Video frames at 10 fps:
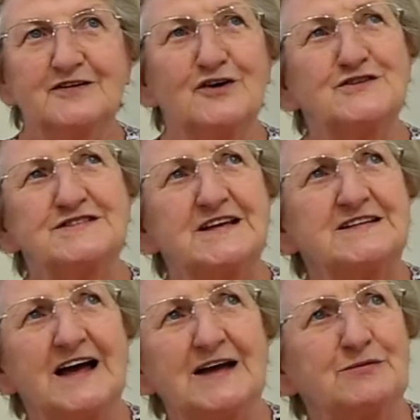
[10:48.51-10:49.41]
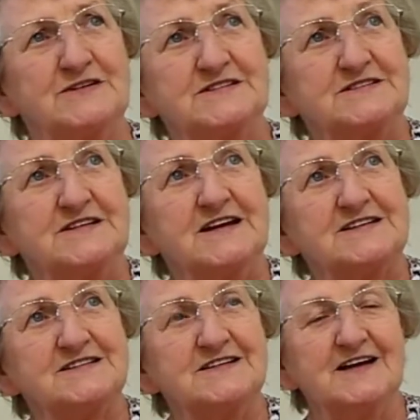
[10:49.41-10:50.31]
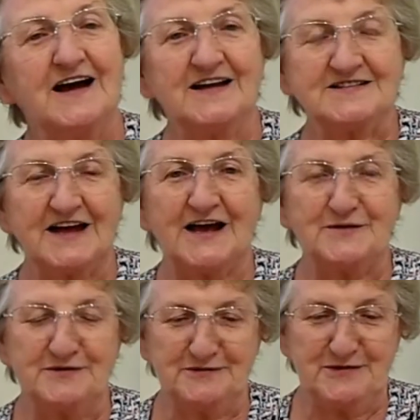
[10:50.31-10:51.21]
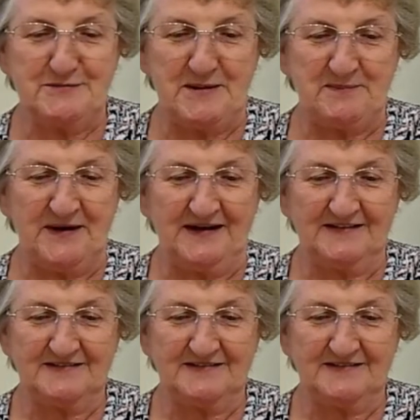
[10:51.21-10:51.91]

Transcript: God said, "I will see it and I will remember."